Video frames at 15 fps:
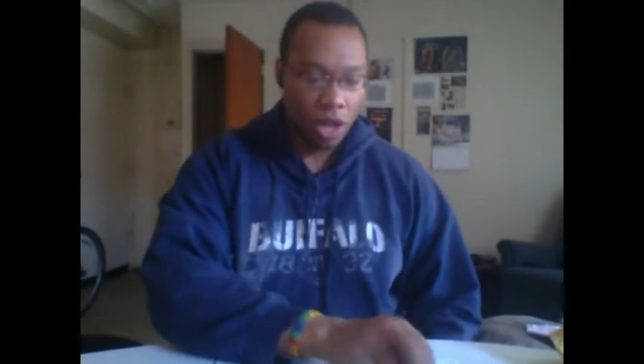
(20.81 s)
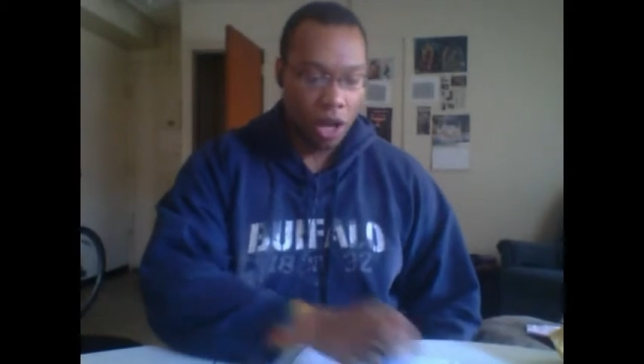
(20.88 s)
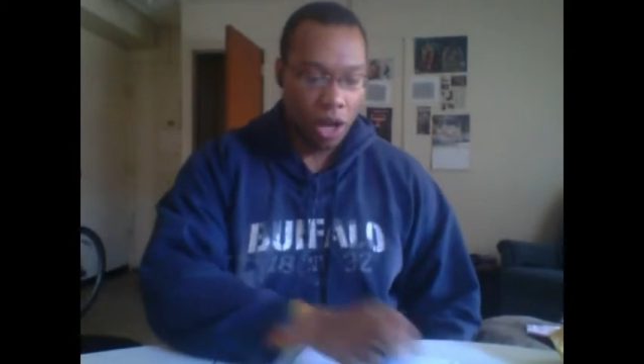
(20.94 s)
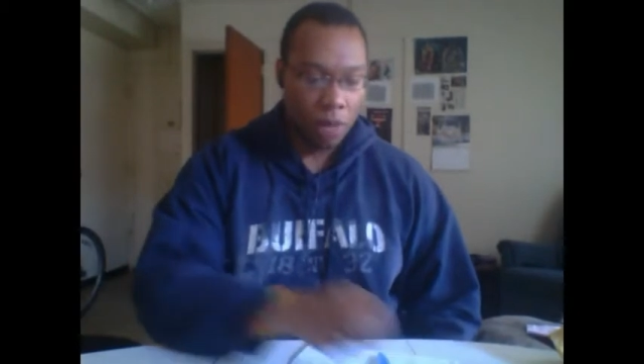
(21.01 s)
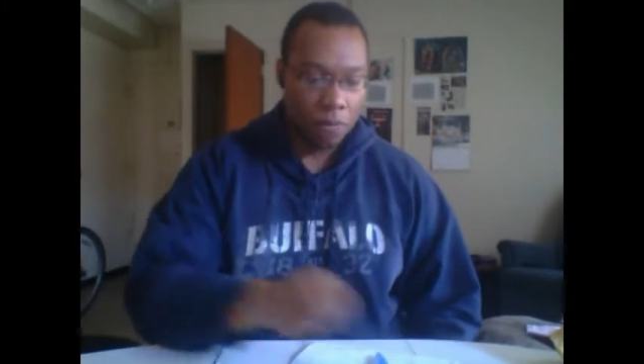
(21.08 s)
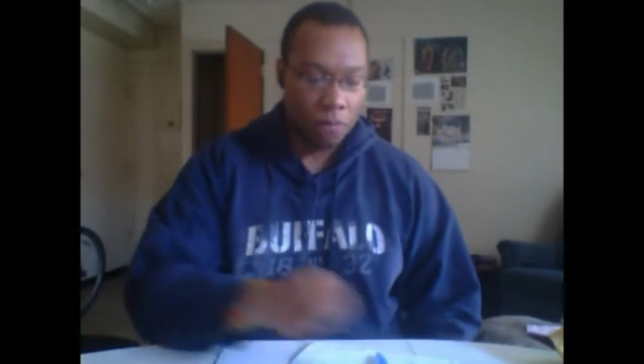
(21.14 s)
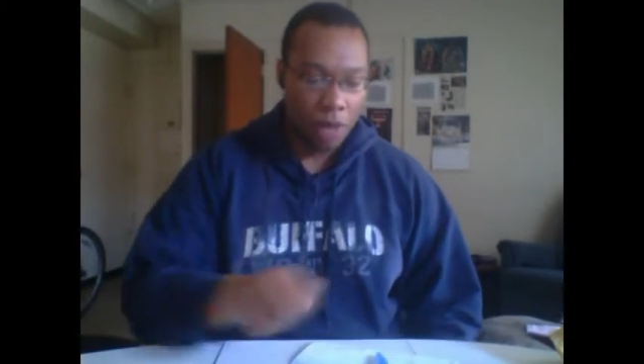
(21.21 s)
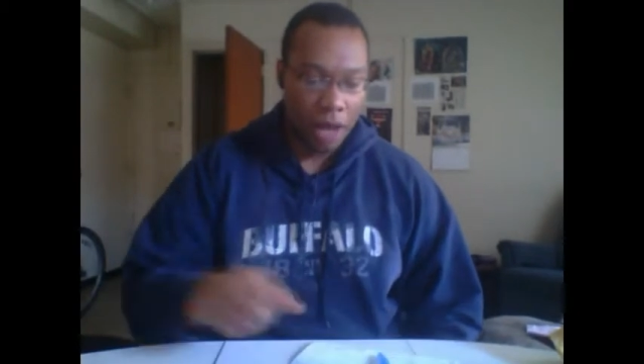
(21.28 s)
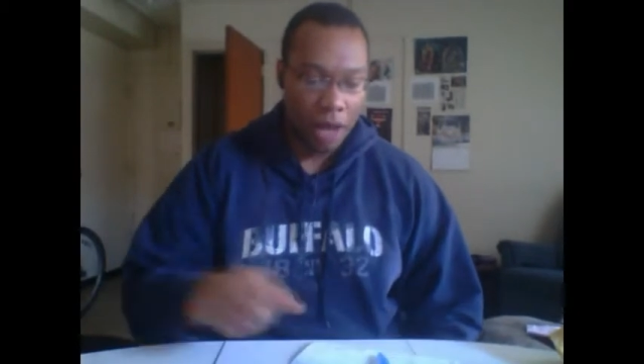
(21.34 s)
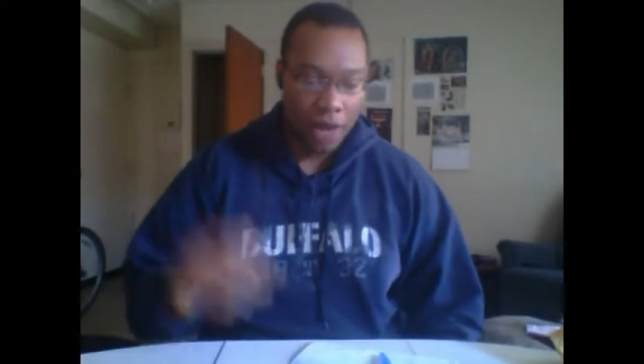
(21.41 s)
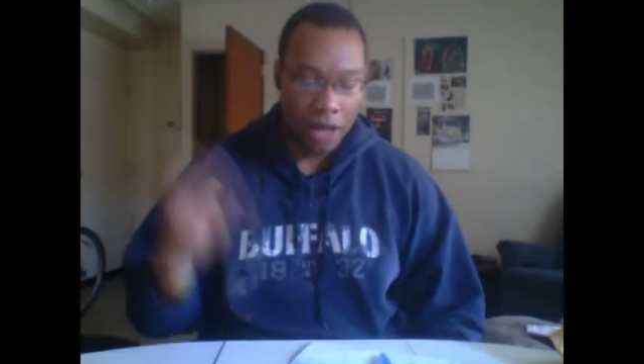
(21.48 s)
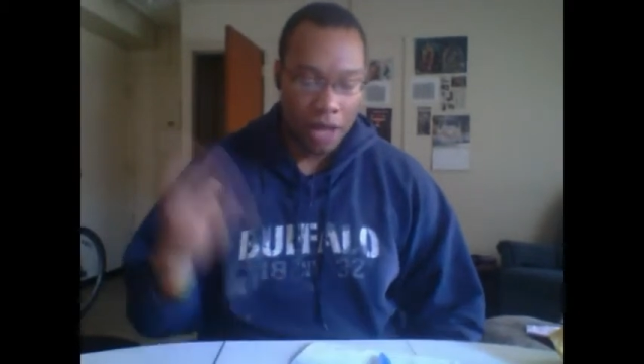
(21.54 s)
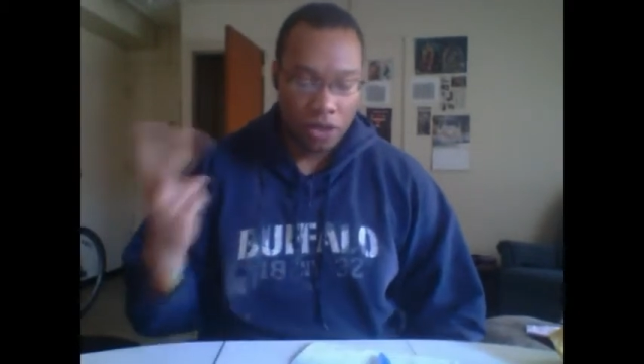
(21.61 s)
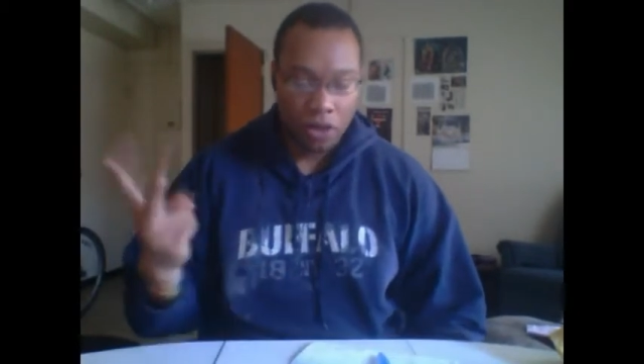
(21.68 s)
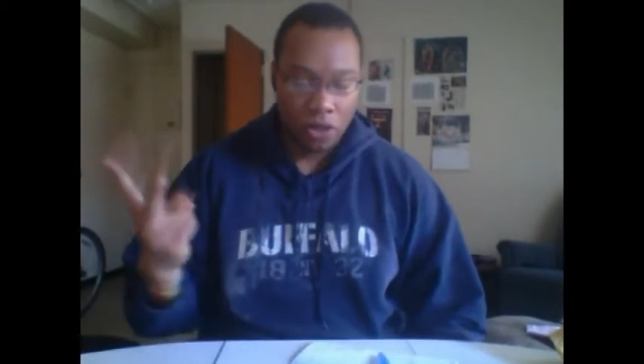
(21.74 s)
I
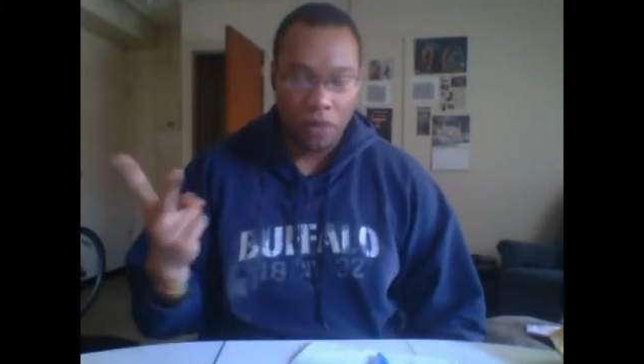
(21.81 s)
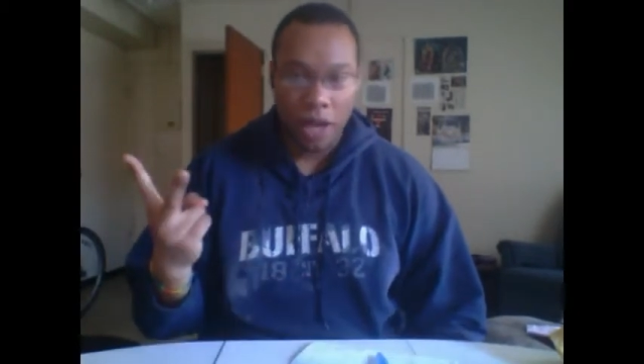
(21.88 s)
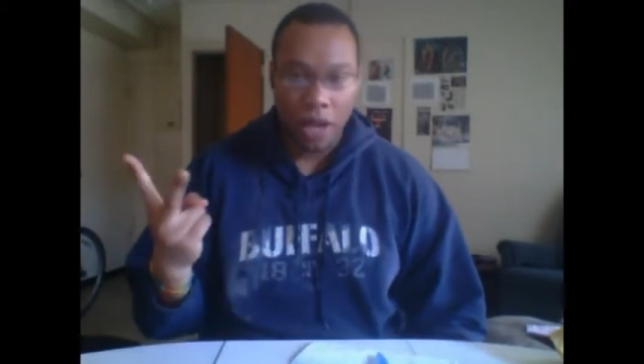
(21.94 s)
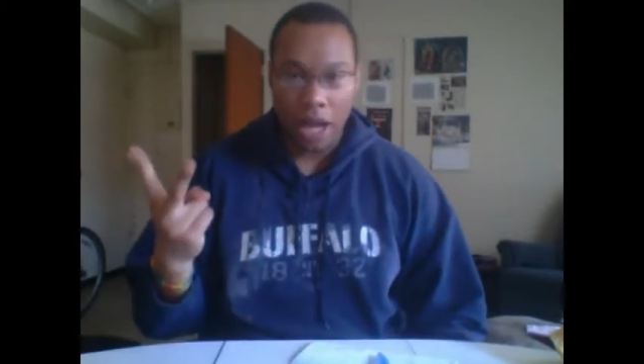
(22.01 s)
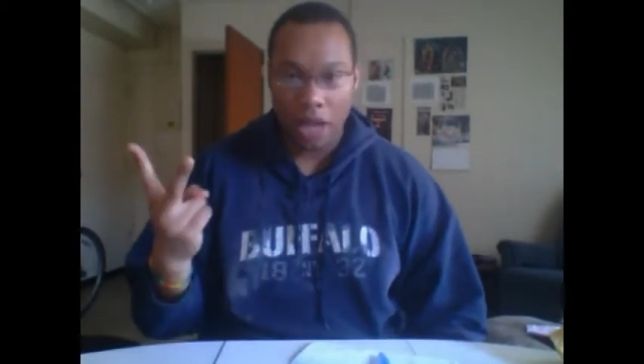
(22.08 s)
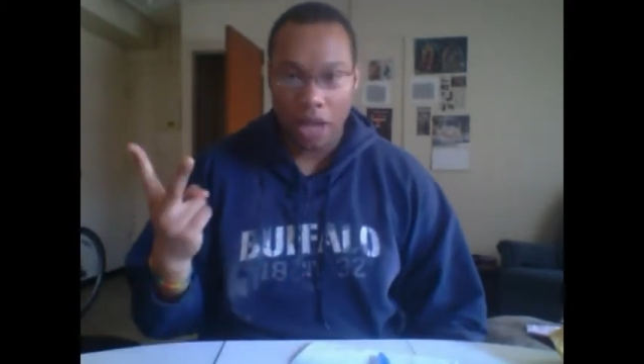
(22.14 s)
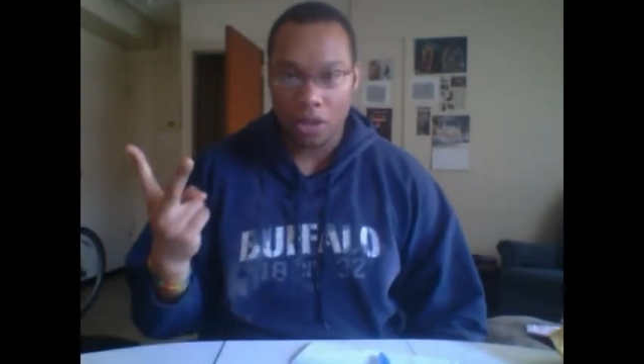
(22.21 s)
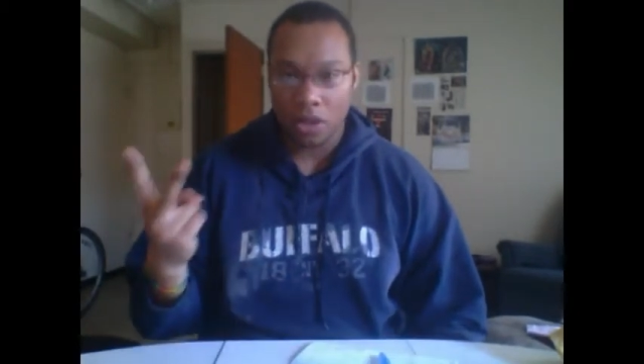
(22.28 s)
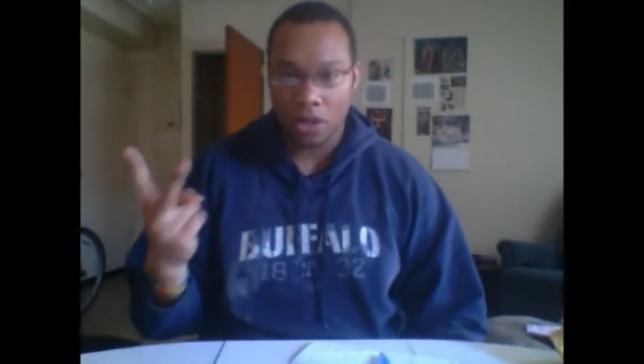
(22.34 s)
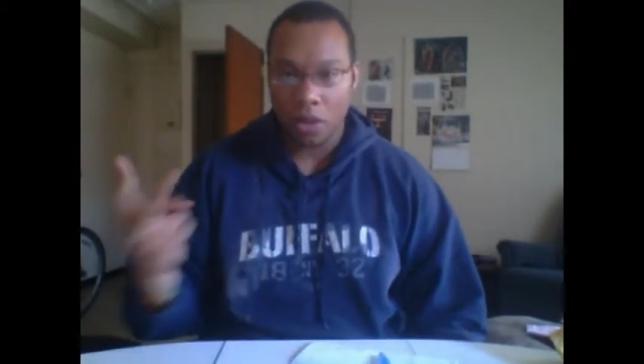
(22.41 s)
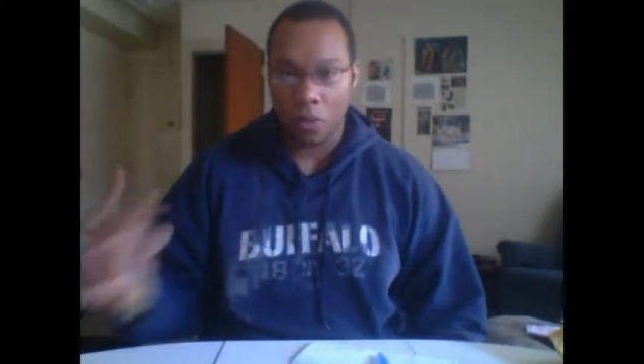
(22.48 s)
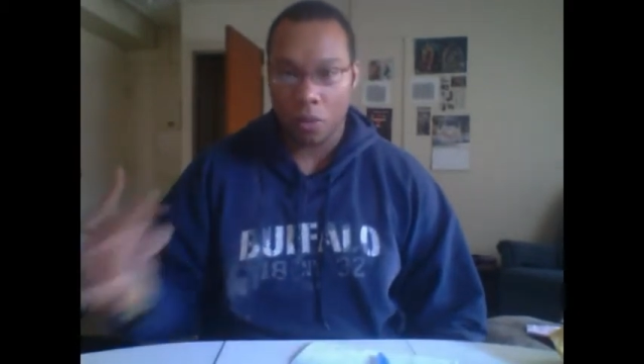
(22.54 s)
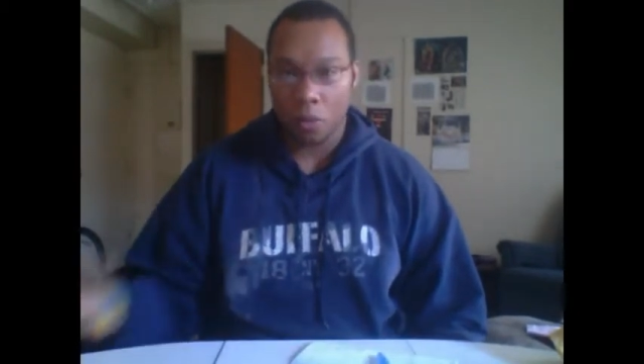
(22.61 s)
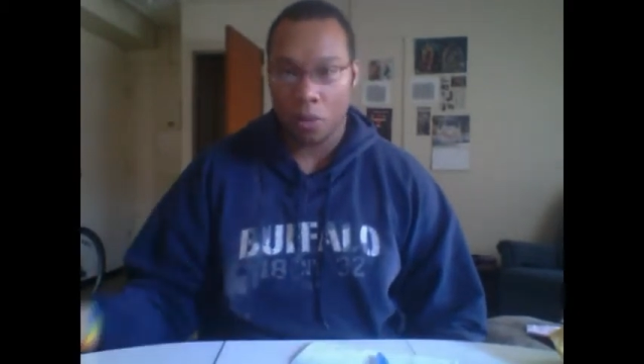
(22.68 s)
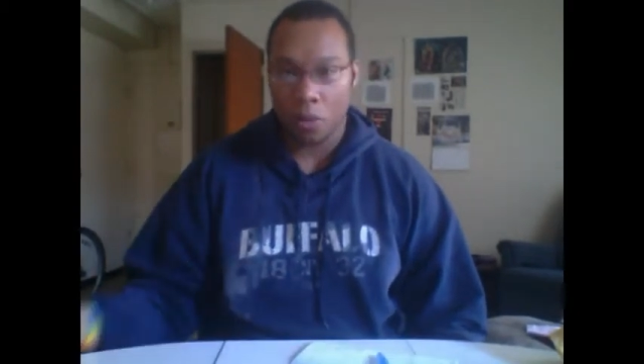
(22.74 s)
had two vacations that
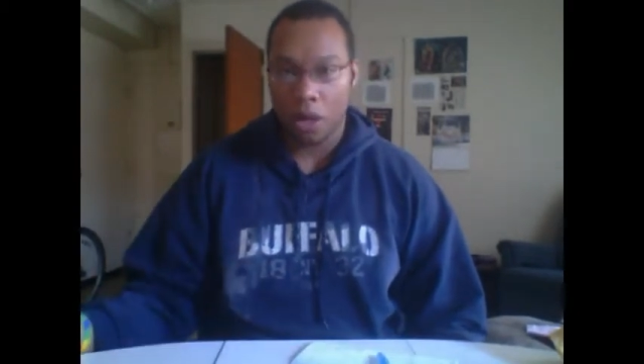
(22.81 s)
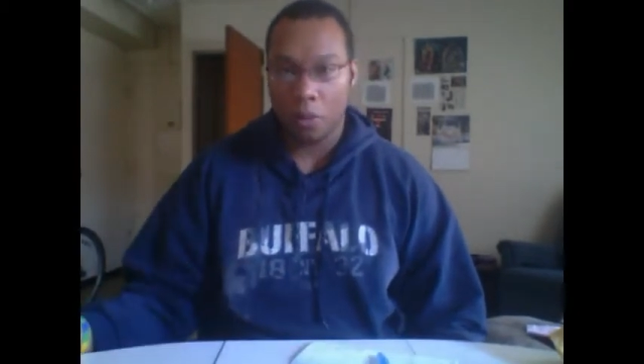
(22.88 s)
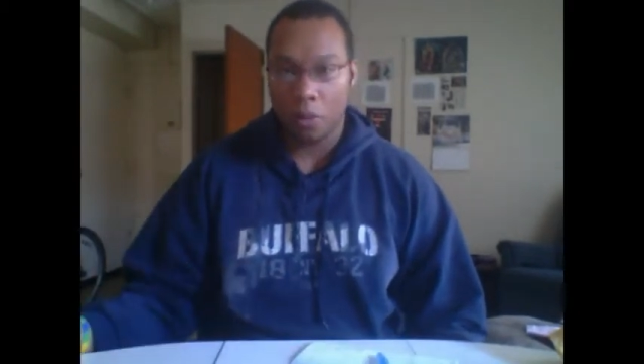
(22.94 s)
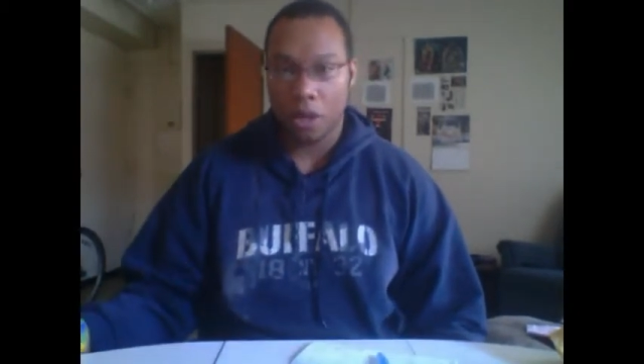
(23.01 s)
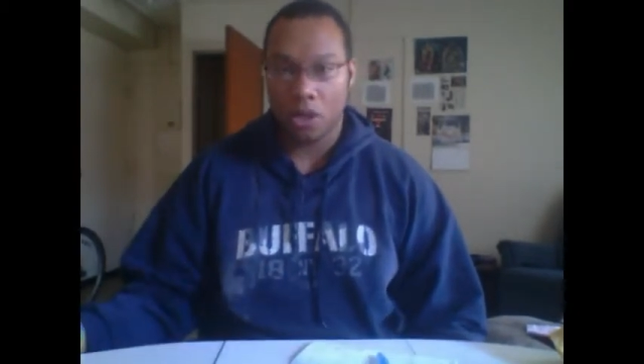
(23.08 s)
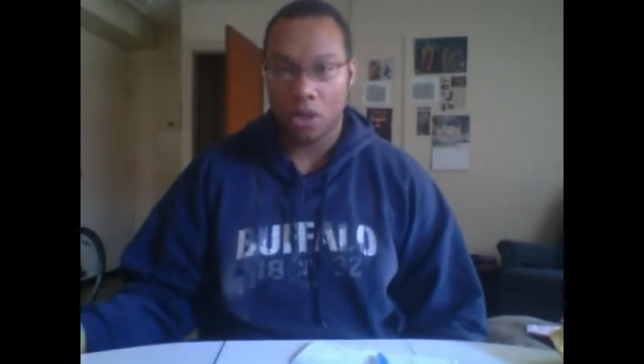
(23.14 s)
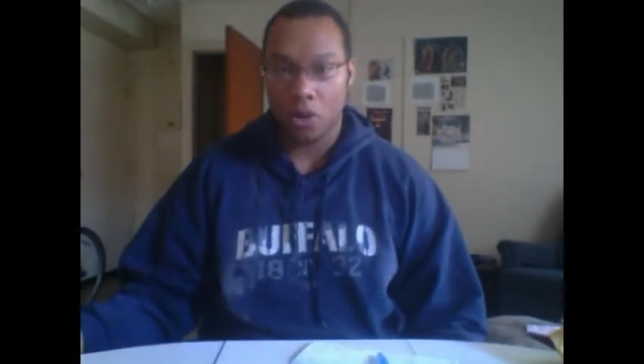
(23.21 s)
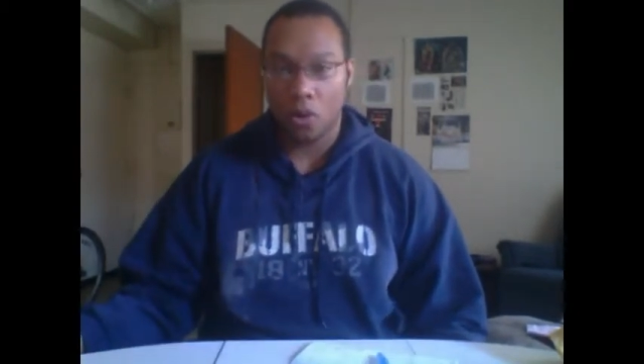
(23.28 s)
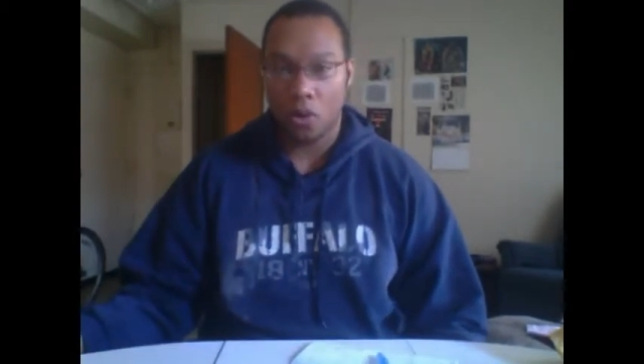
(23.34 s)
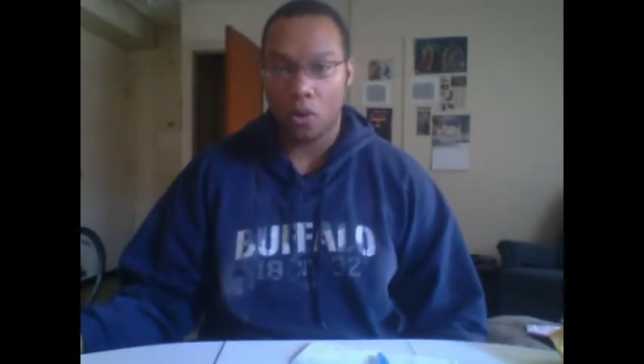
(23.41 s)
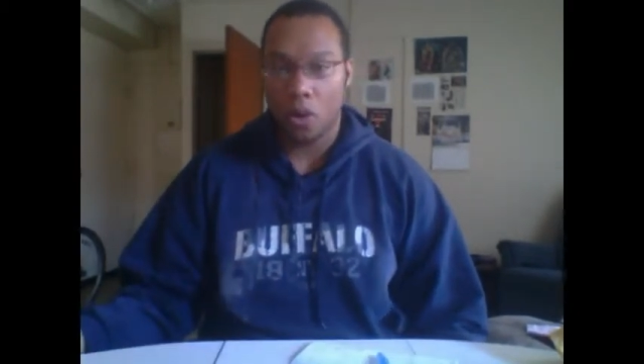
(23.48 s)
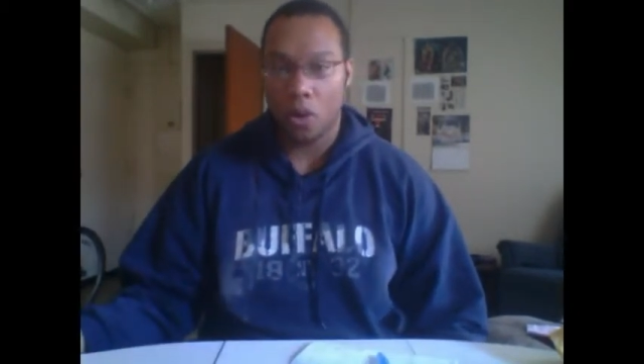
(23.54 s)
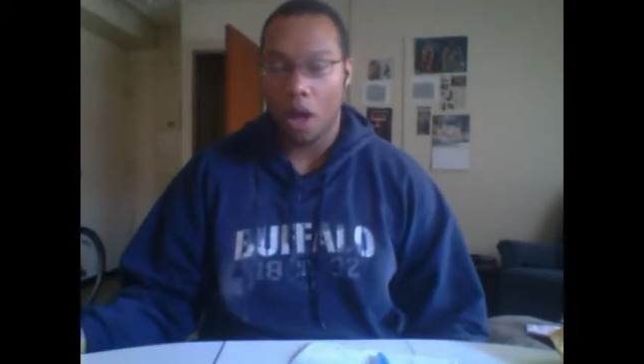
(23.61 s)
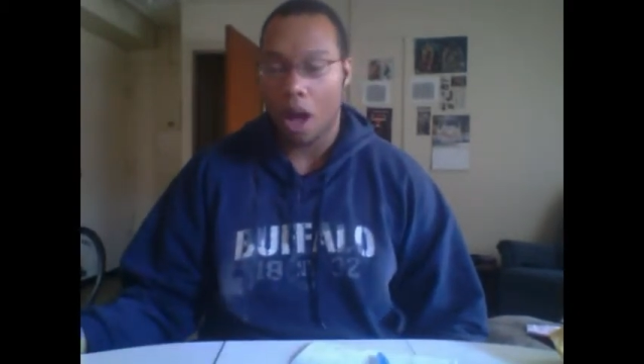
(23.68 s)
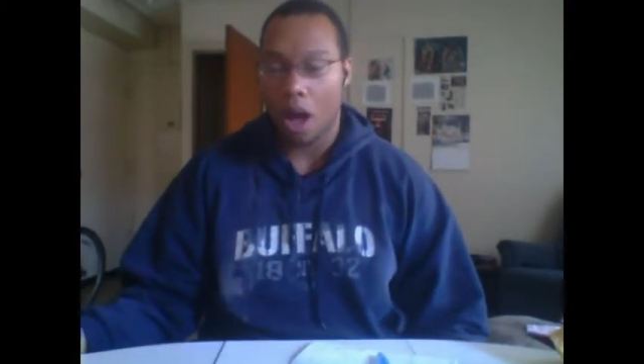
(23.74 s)
were pretty much cool.